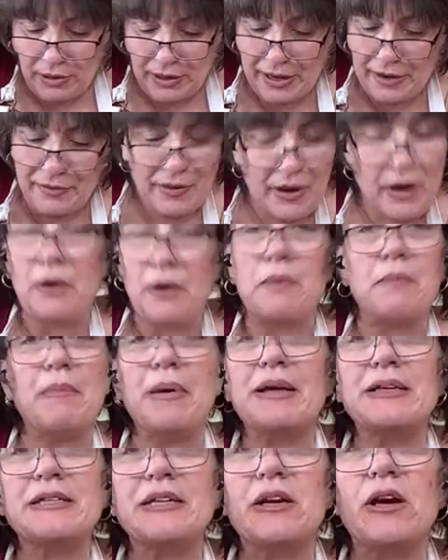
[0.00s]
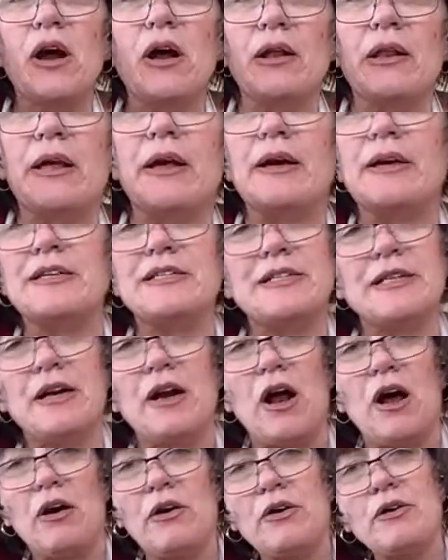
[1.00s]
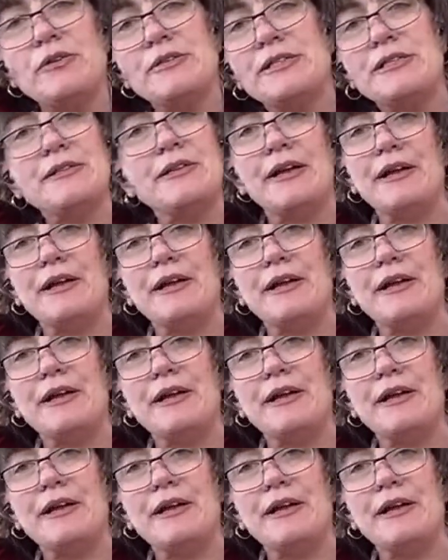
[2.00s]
in there and mix it all in because it all goes